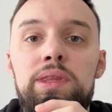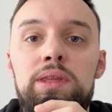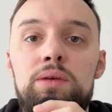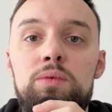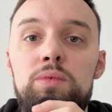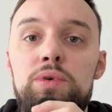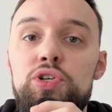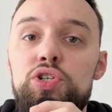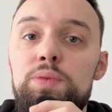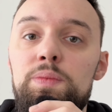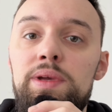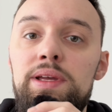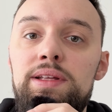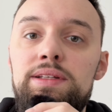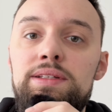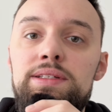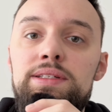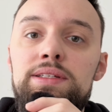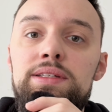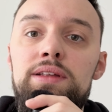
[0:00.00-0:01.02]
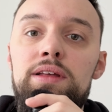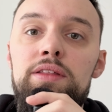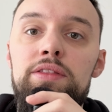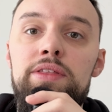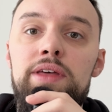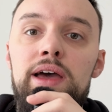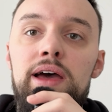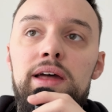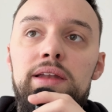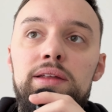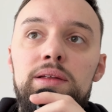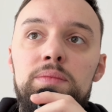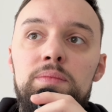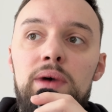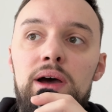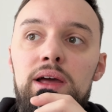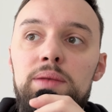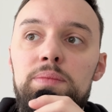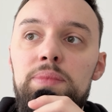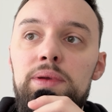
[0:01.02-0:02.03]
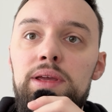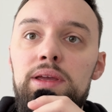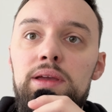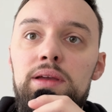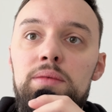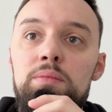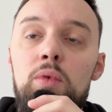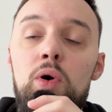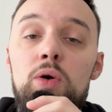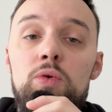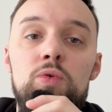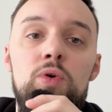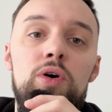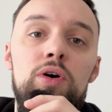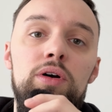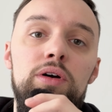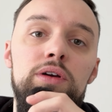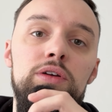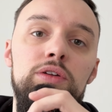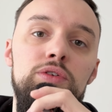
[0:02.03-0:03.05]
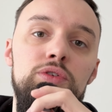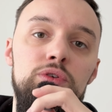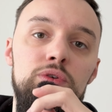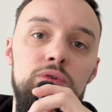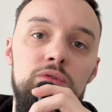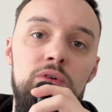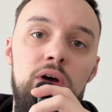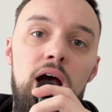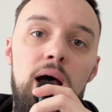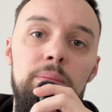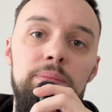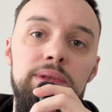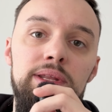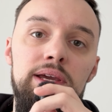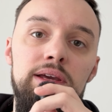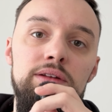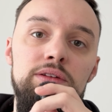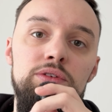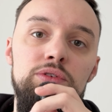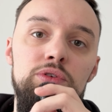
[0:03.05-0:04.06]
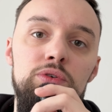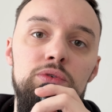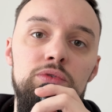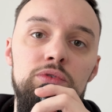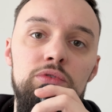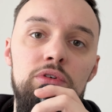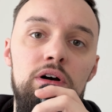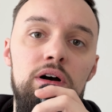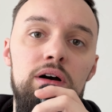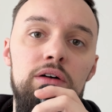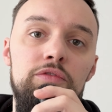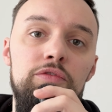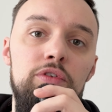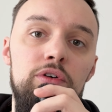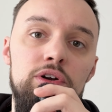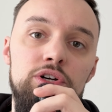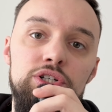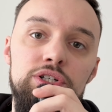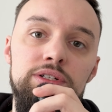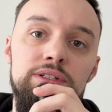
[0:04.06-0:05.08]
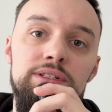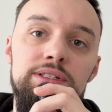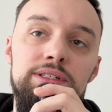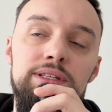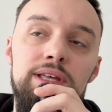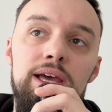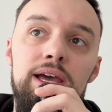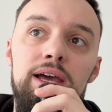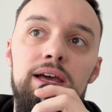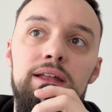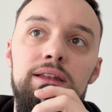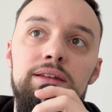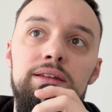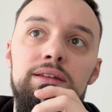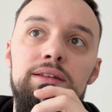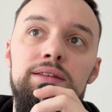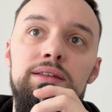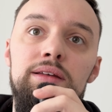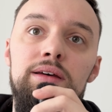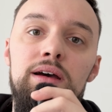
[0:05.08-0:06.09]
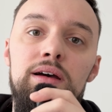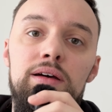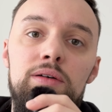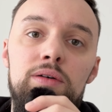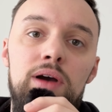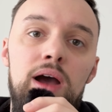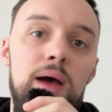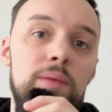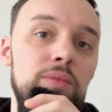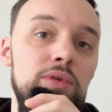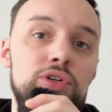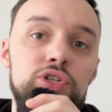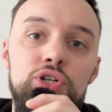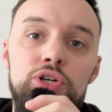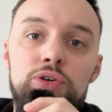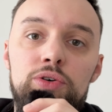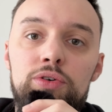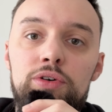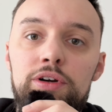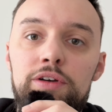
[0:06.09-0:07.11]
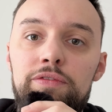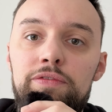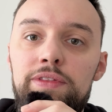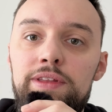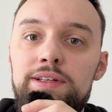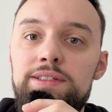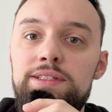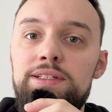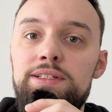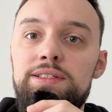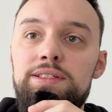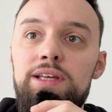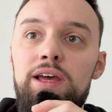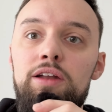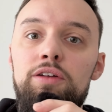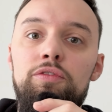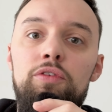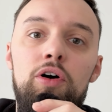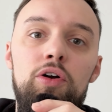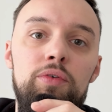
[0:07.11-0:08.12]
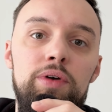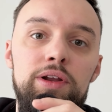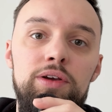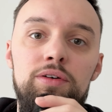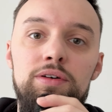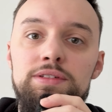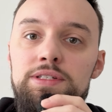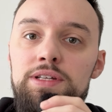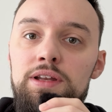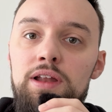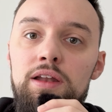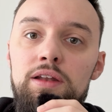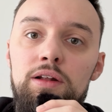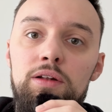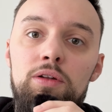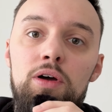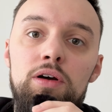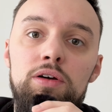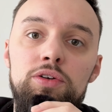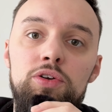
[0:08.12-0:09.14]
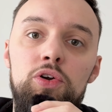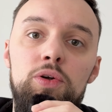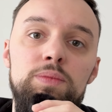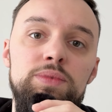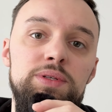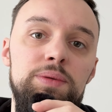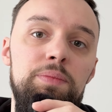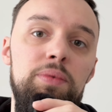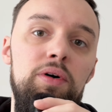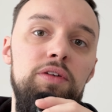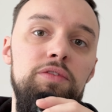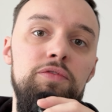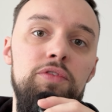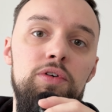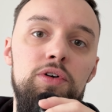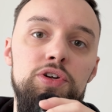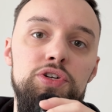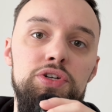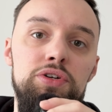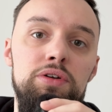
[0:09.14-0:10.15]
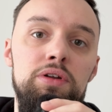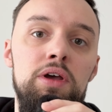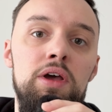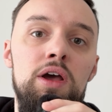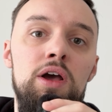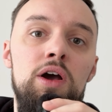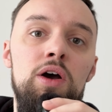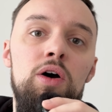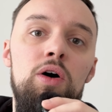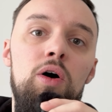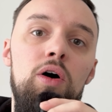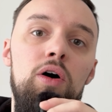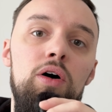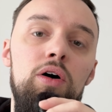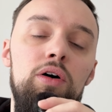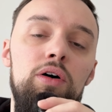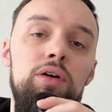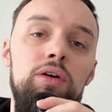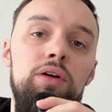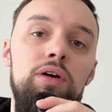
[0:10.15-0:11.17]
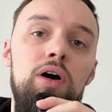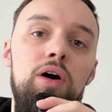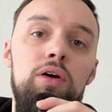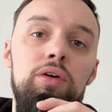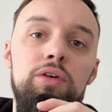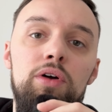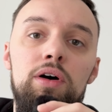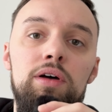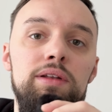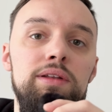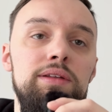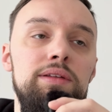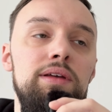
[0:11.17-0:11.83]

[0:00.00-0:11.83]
which means that it might be more work to update to newer versions. And I'm not sure if this is kind of already considered a long-term support version or not.